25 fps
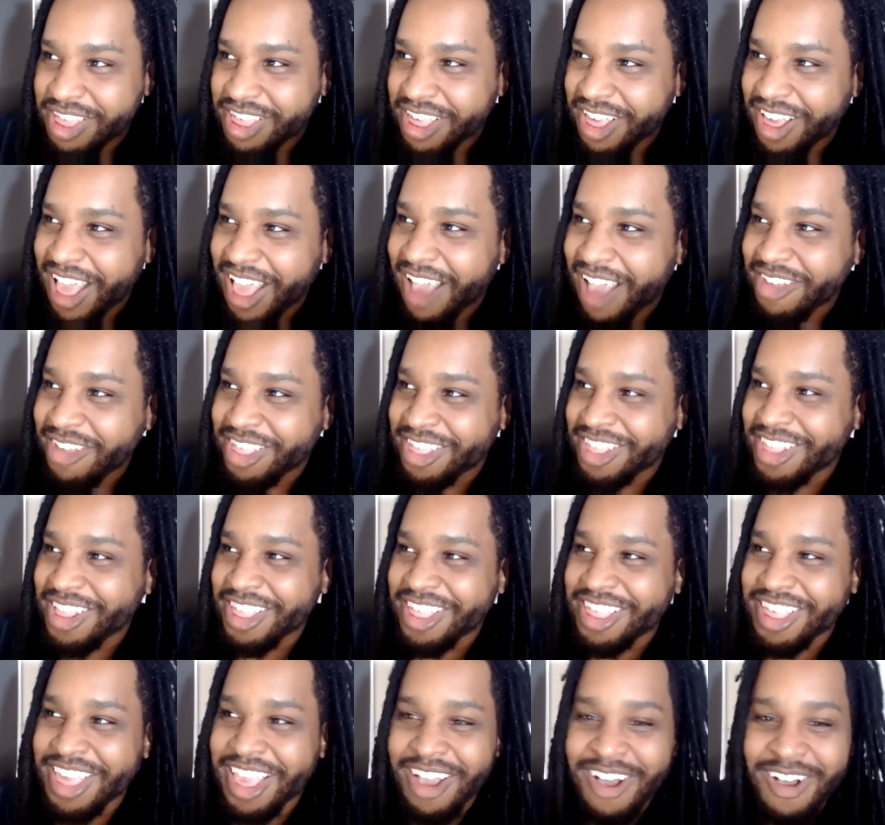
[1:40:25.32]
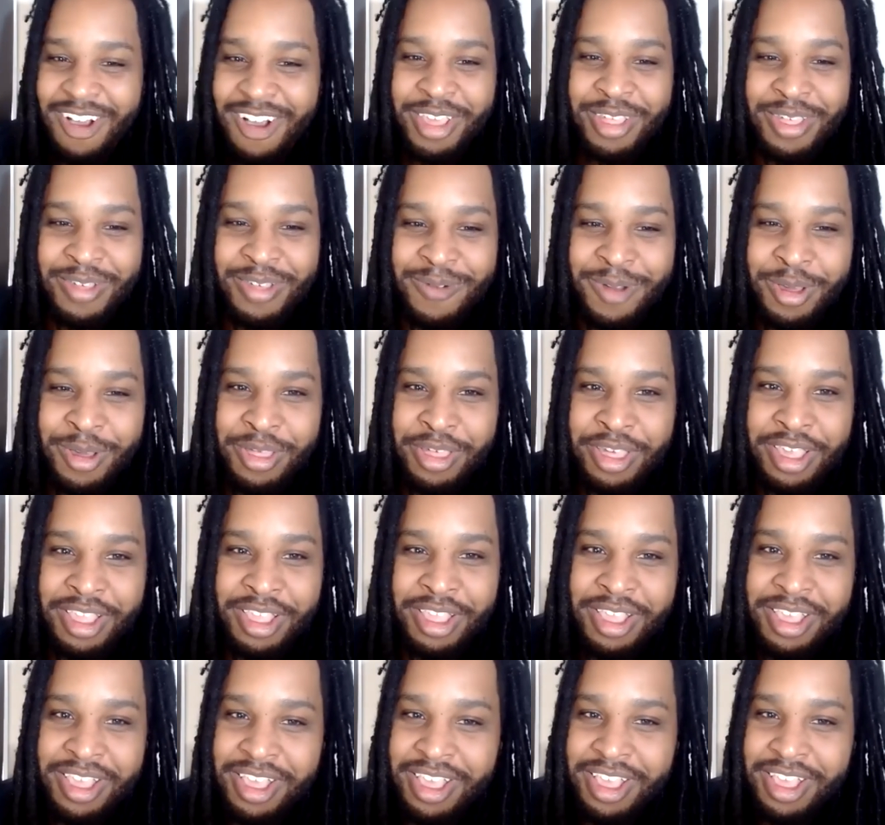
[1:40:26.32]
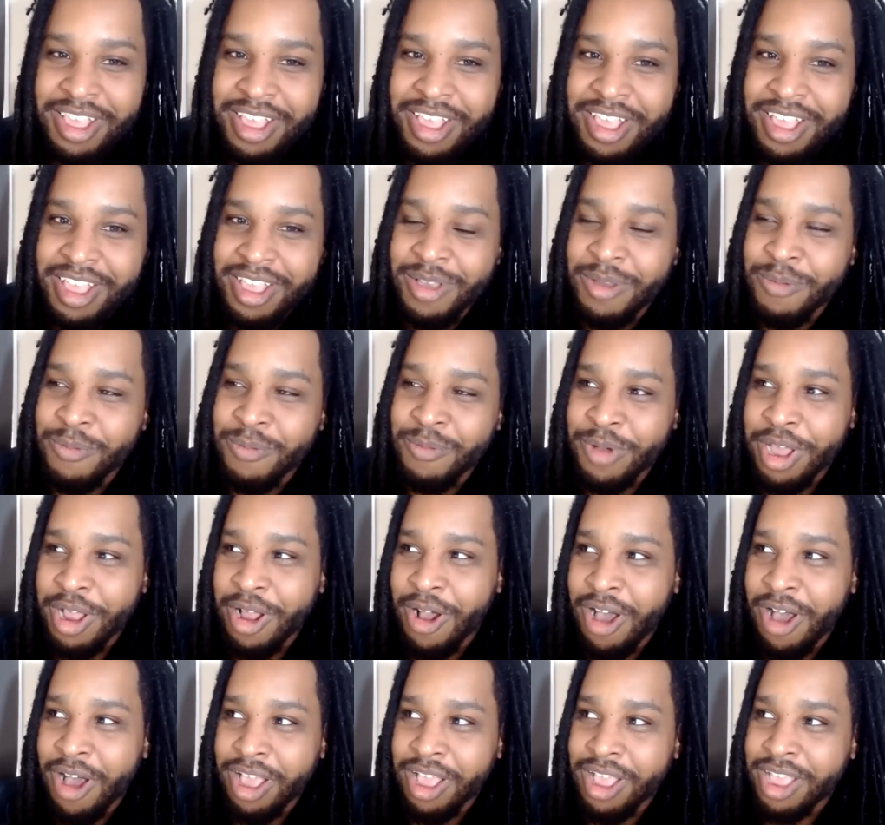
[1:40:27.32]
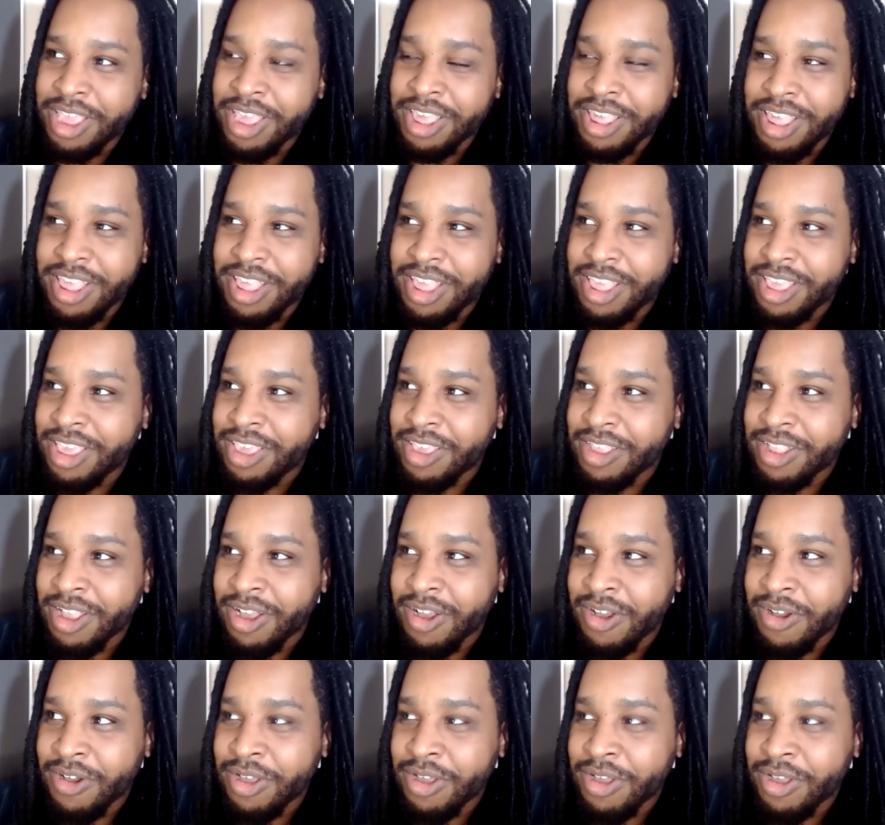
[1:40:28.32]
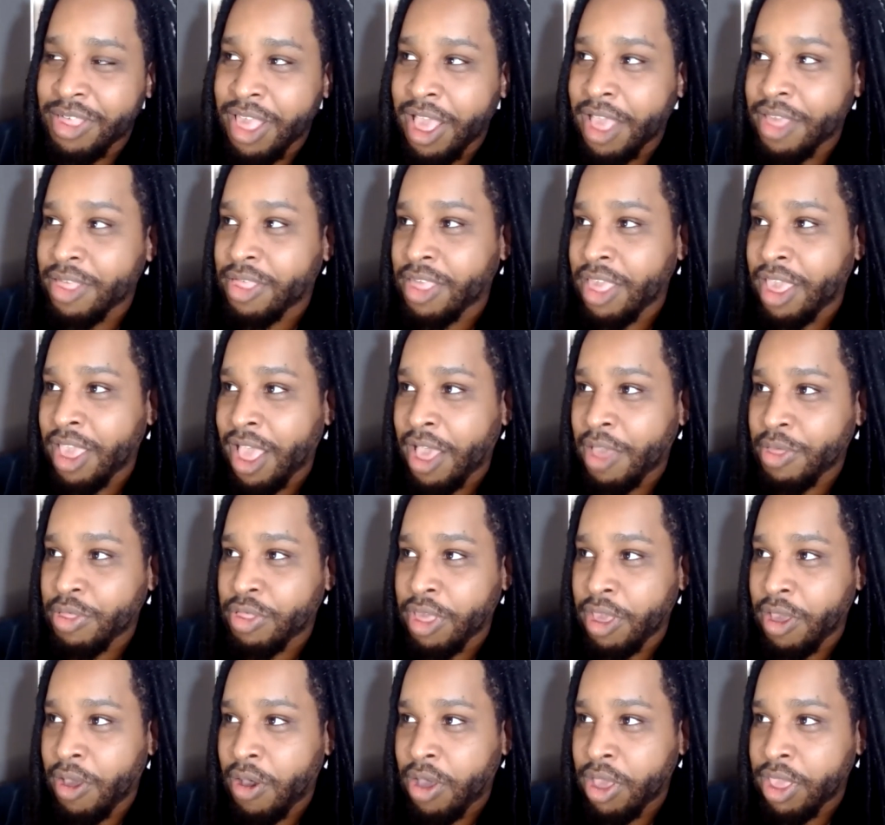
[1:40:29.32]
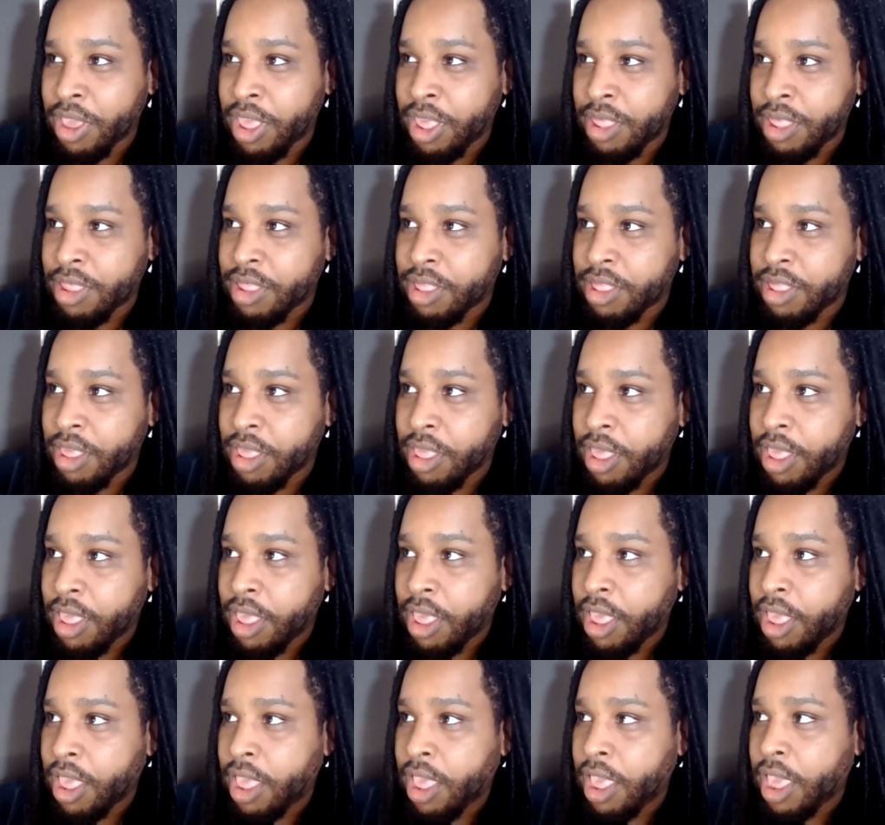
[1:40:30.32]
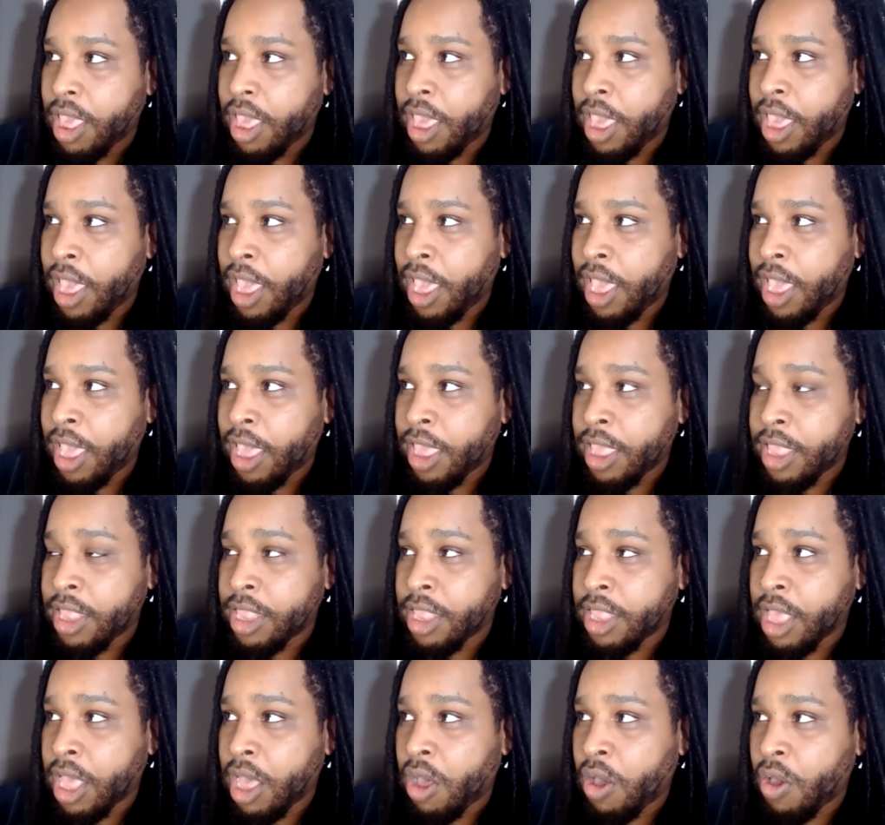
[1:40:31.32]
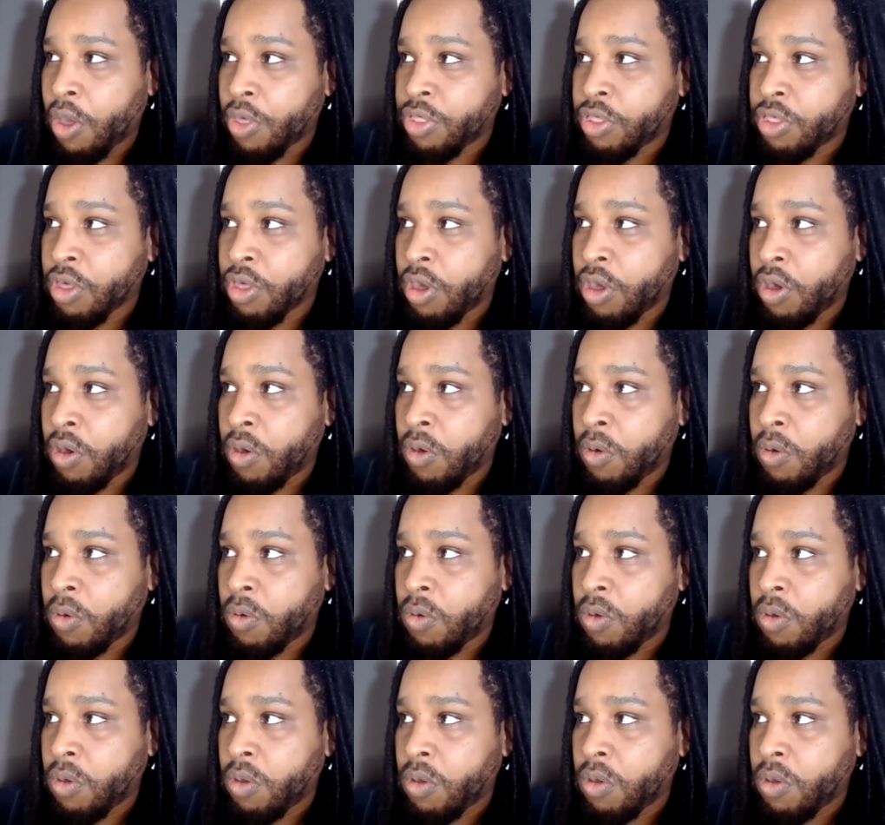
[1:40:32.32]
so I was going to say August Wilson. you but uh, you know, so I say I'll say August, and also